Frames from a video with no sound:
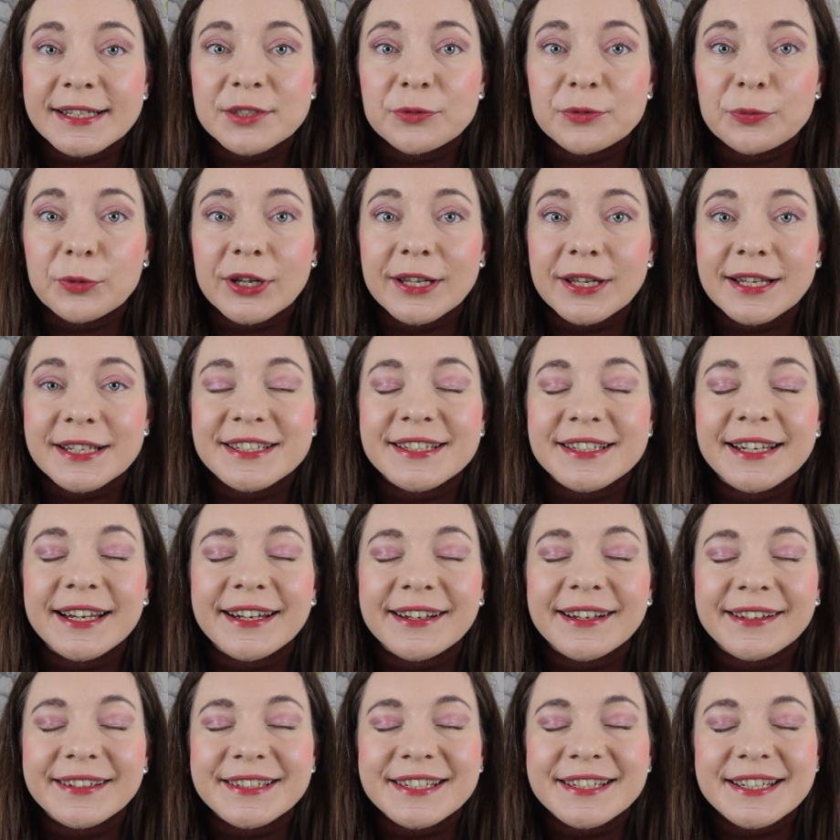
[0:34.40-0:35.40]
As well as
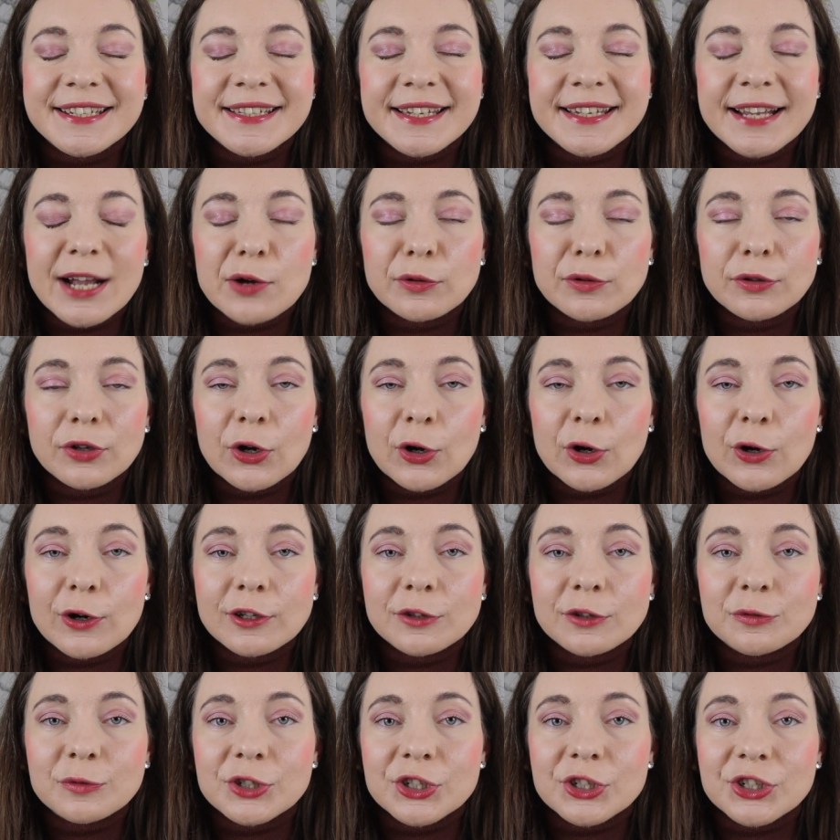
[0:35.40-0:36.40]
little discount
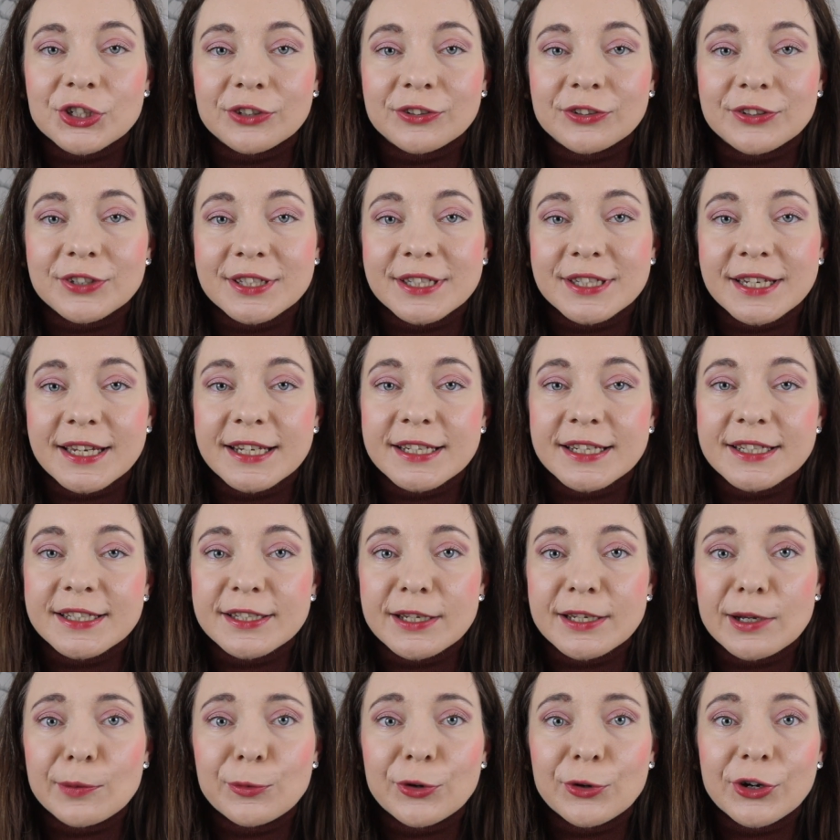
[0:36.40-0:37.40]
code which you'll see
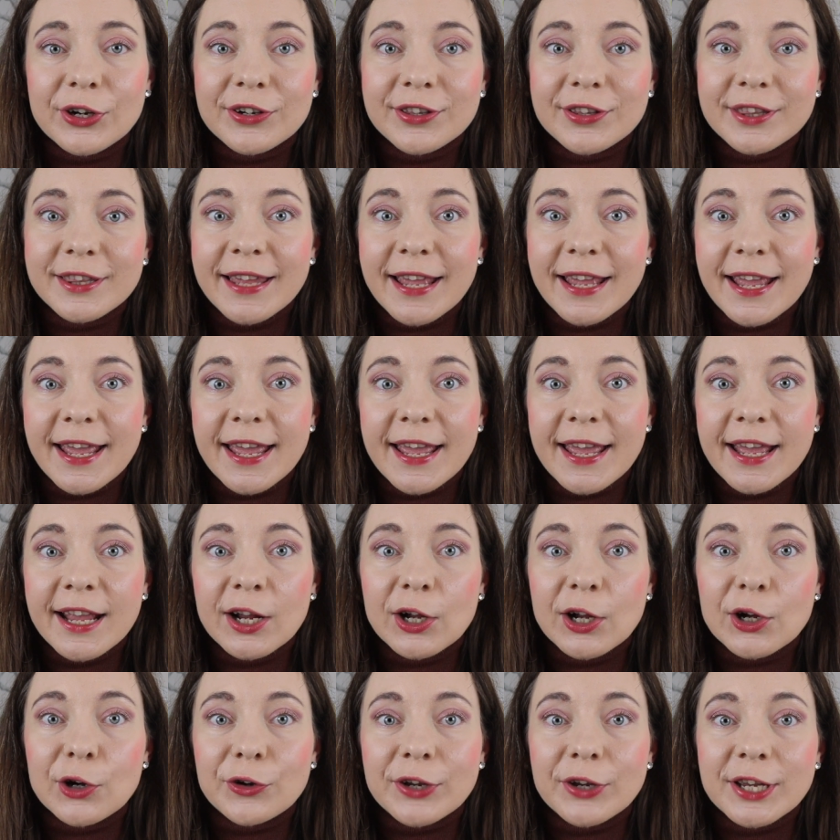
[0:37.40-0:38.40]
somewhere there.
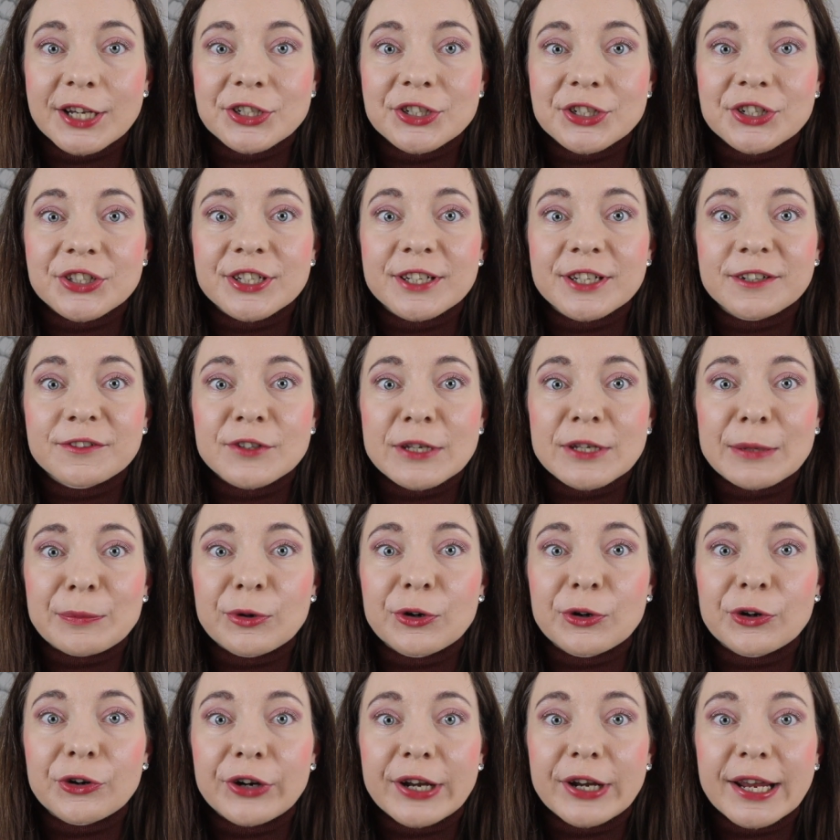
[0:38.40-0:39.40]
Go get yourself some
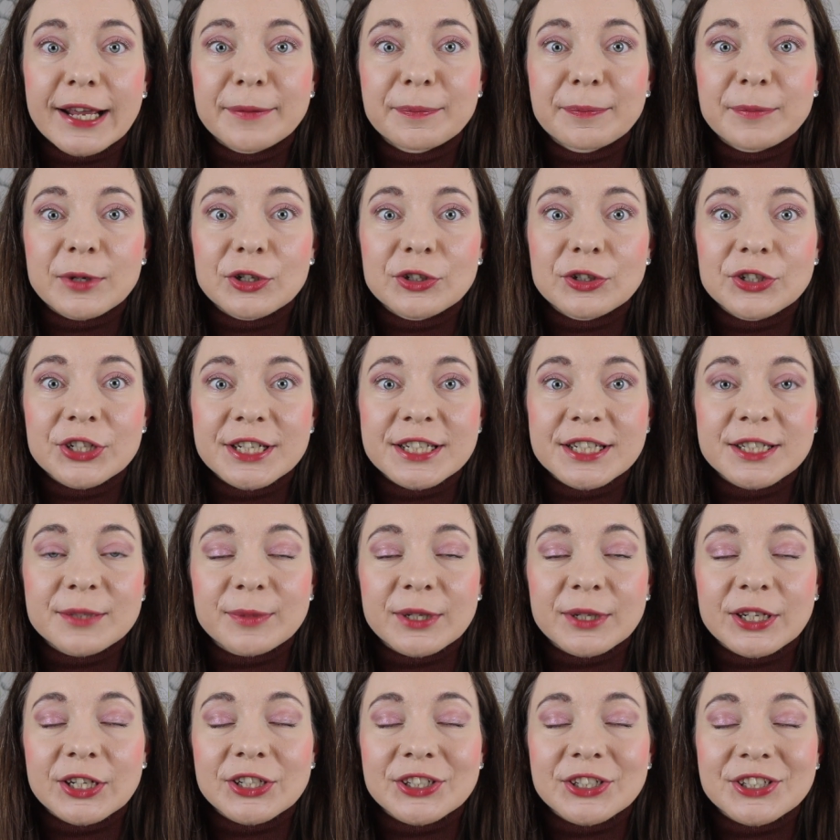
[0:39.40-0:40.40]
Korean beauties
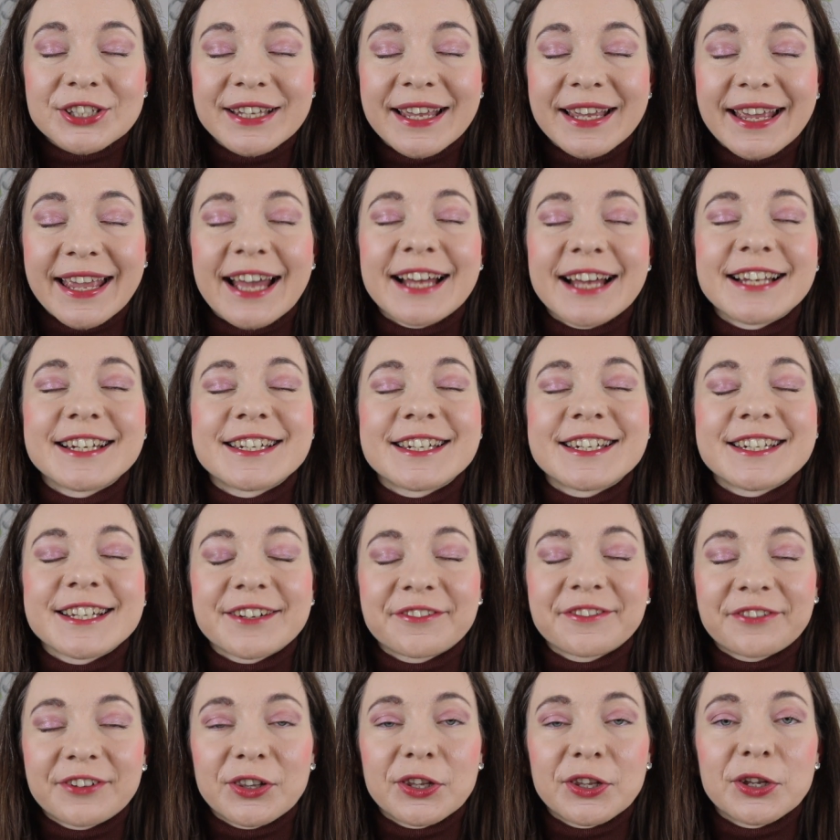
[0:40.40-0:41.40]
because they are
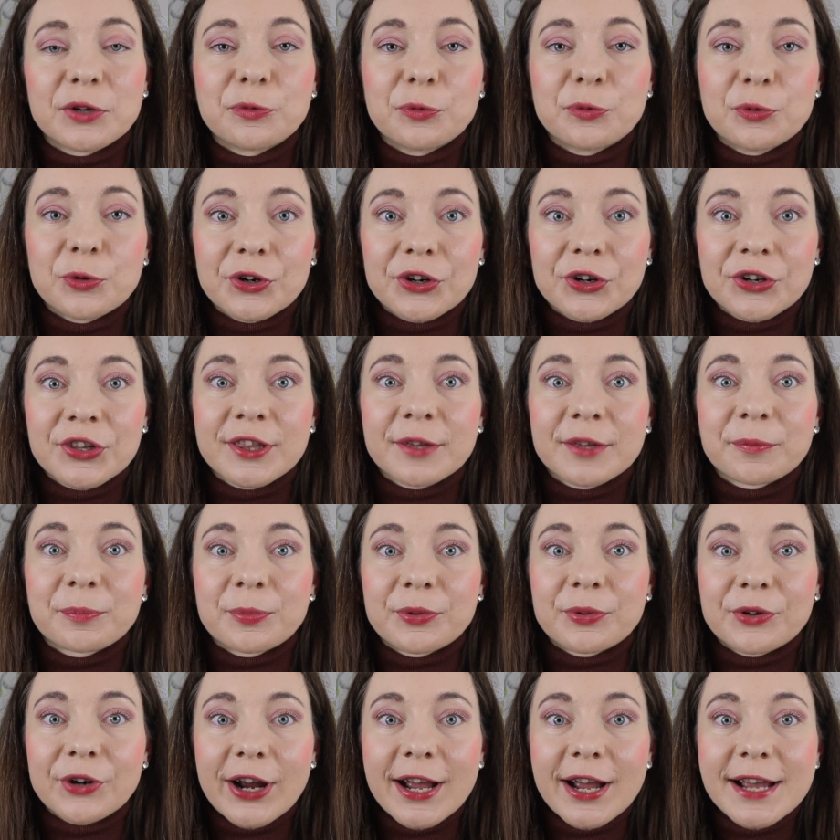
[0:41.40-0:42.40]
definitely worth the
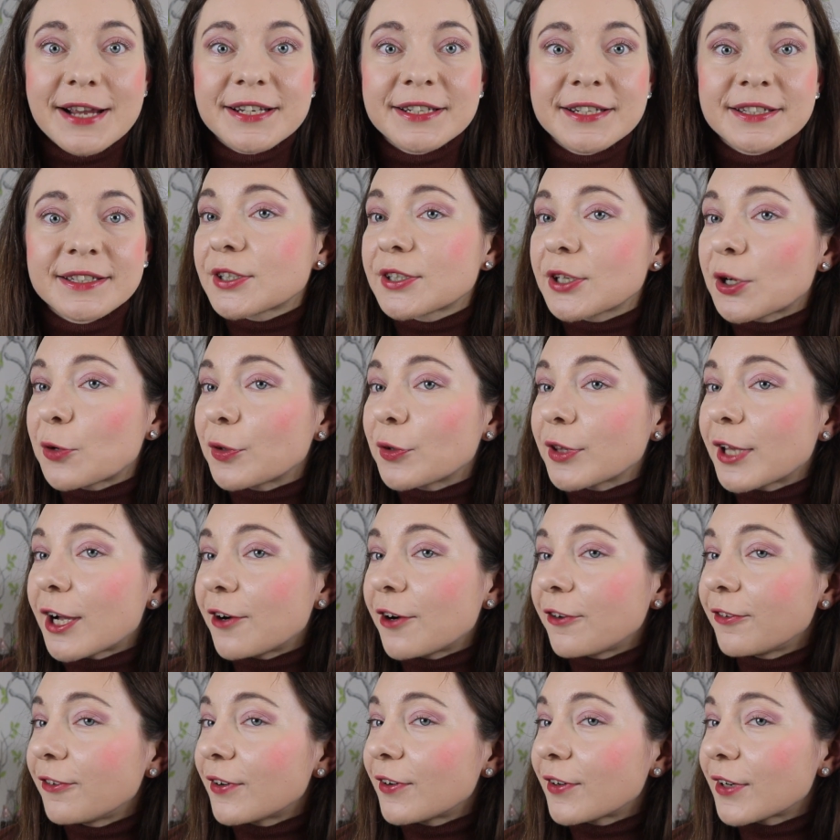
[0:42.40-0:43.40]
price. So
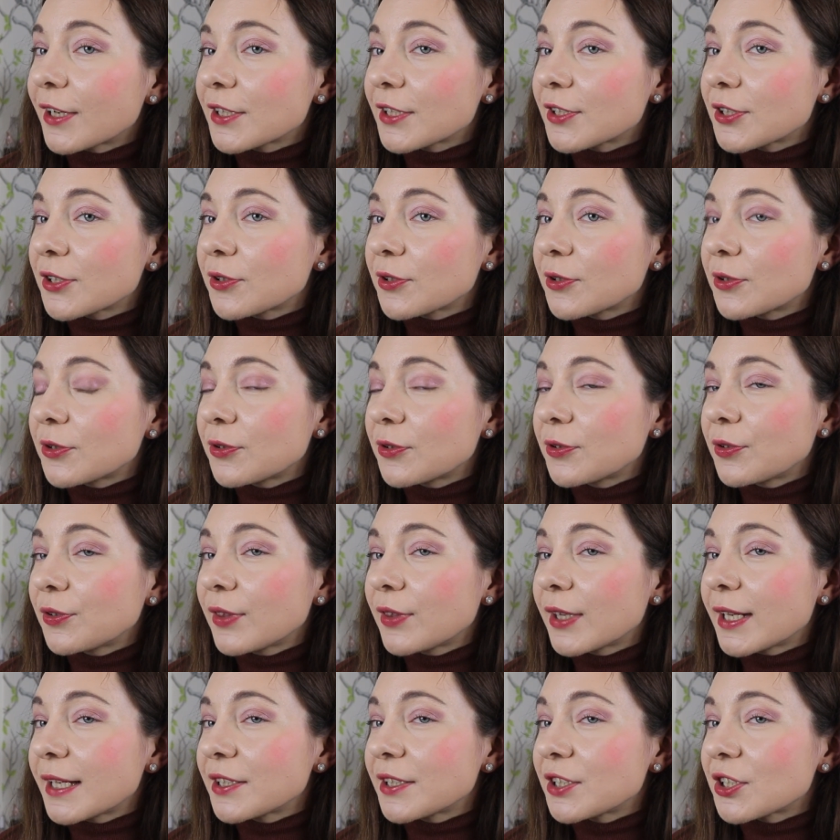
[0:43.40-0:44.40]
without further ado,
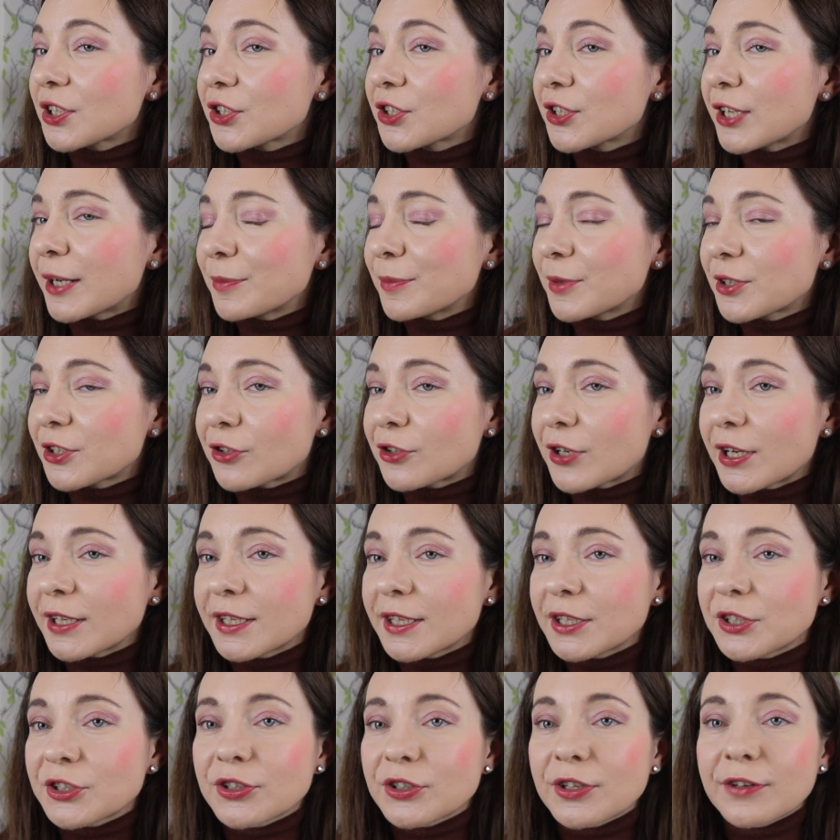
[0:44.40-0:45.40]
let's just jump
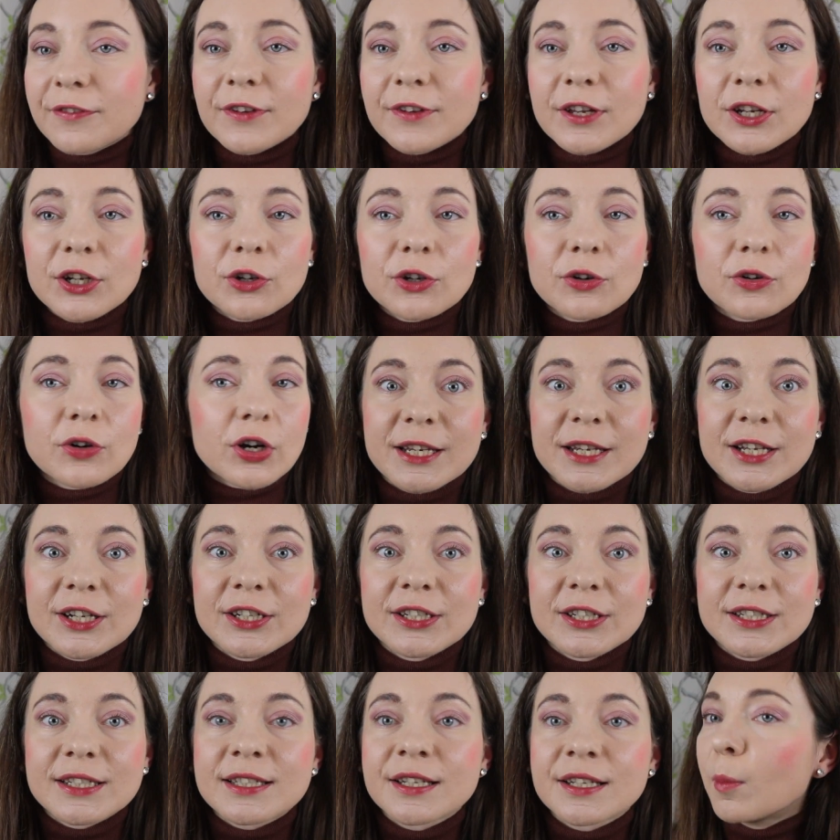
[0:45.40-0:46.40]
straight into the video
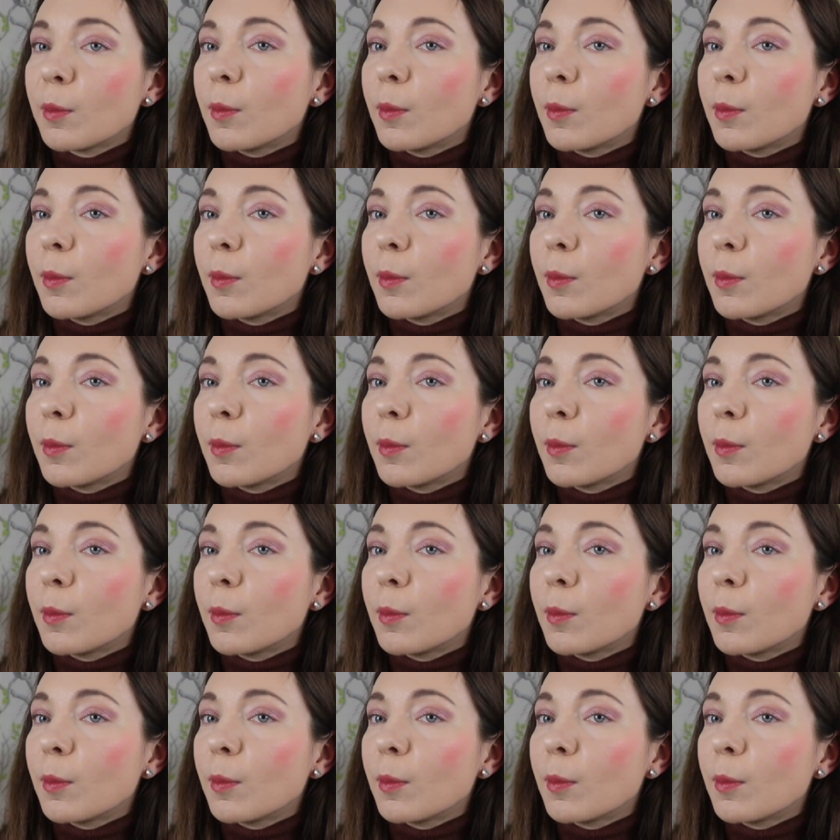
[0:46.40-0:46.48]
because